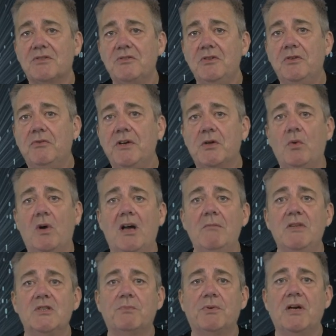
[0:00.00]
through the
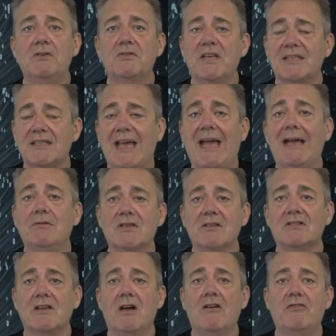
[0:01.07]
requirements process how to
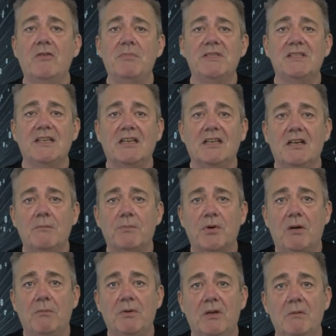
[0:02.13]
solve a particular
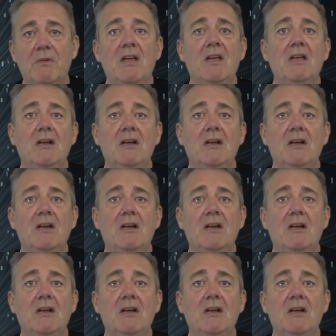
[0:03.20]
problem,